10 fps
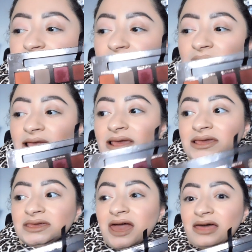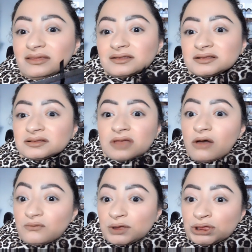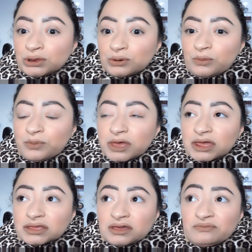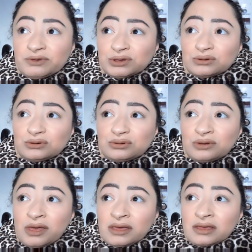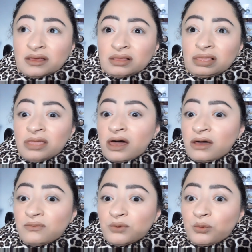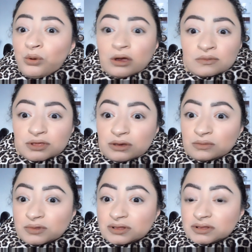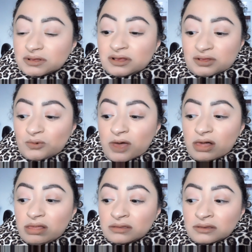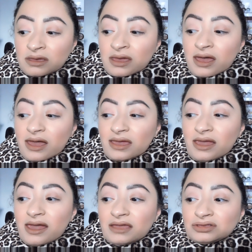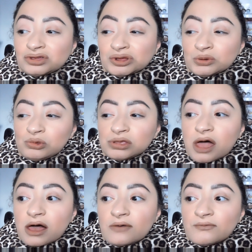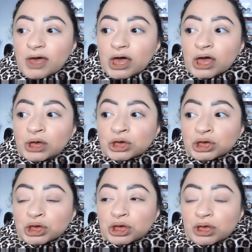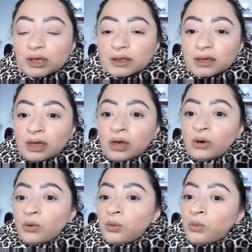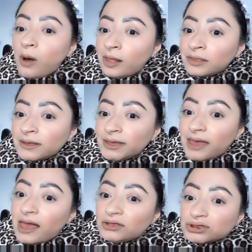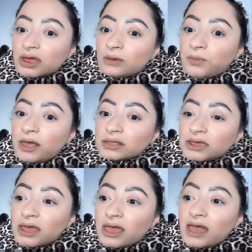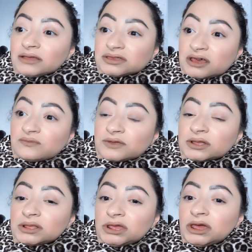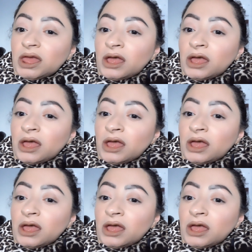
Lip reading: say, yeah, this is not for you. But if you love warm tones as well, and you love a good quality eyeshadow palette, I definitely